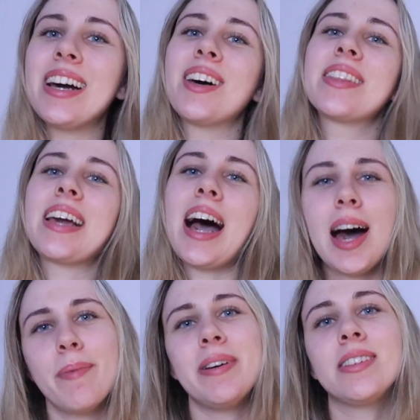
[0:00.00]
healthy
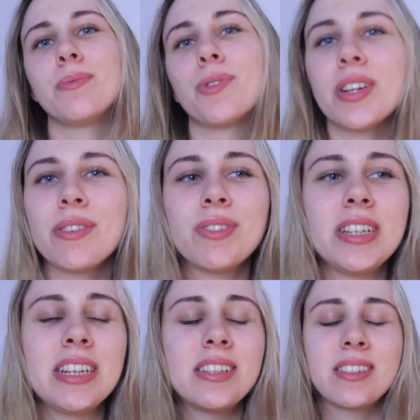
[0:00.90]
habits, morning
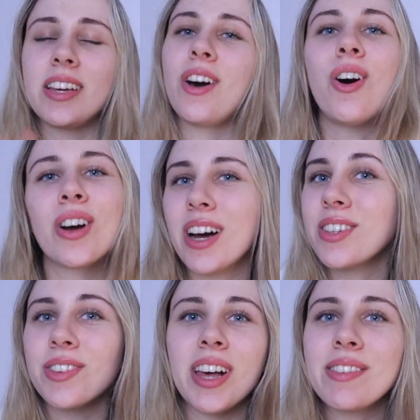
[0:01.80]
routines, and all kinds
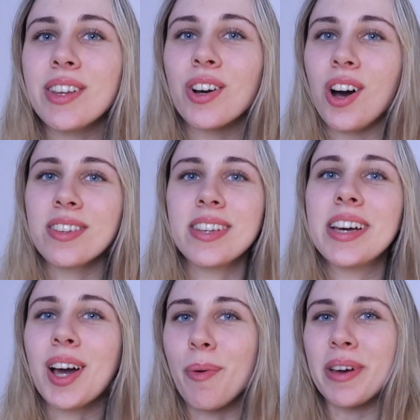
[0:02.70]
of lifestyle
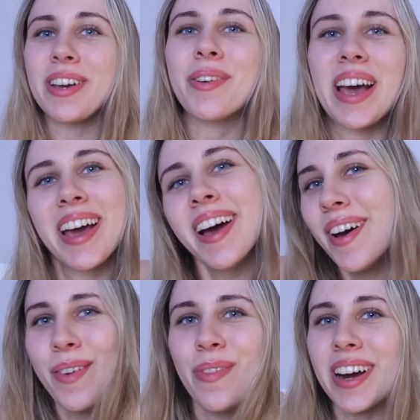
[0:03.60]
content coming your way
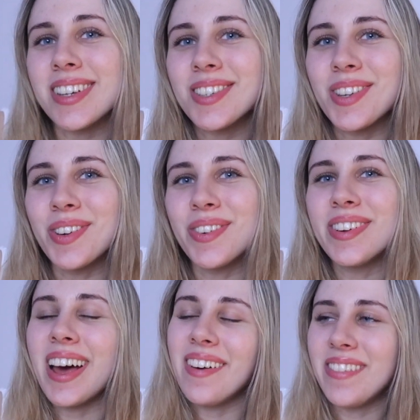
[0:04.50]
very
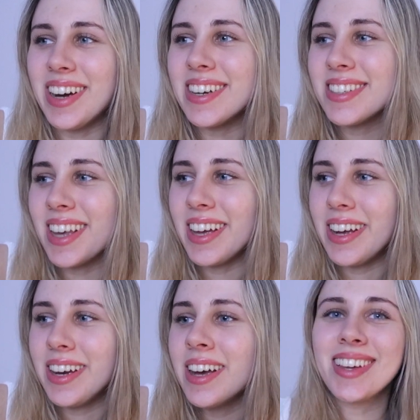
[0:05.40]
soon. I'm very
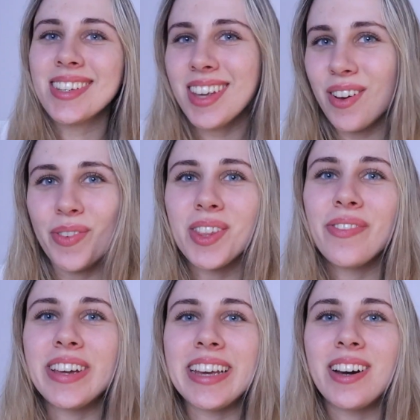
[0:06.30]
excited. So that is it for the
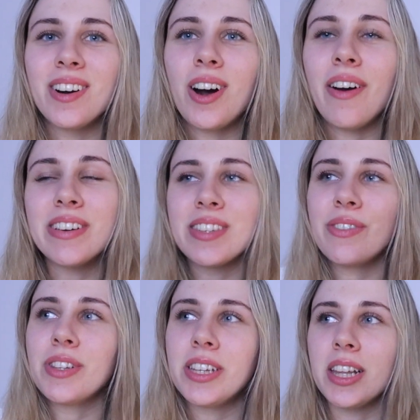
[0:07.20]
video. Obviously
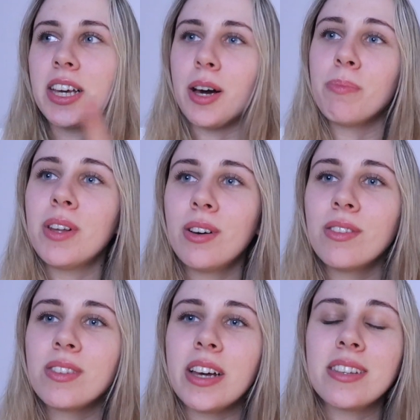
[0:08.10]
with daily
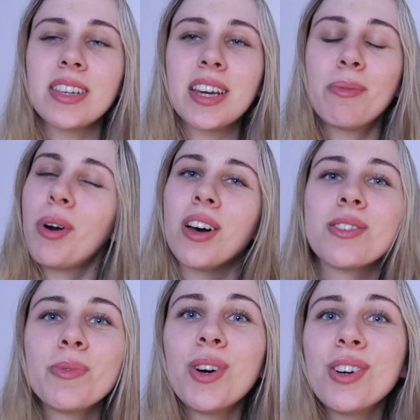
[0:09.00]
uploads, it's like
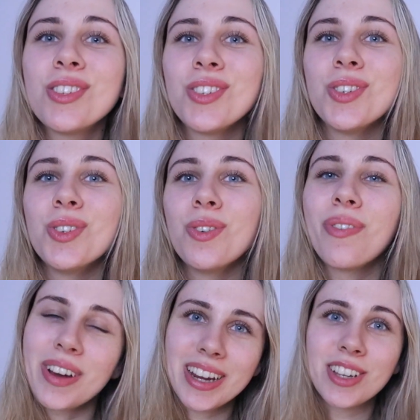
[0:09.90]
impossible to
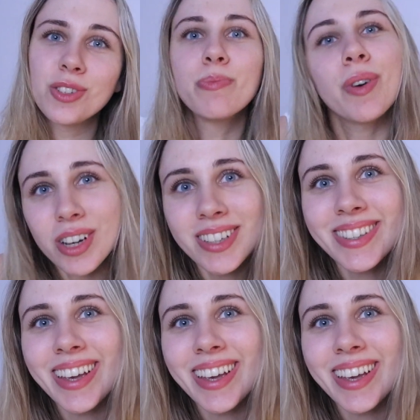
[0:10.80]
finish books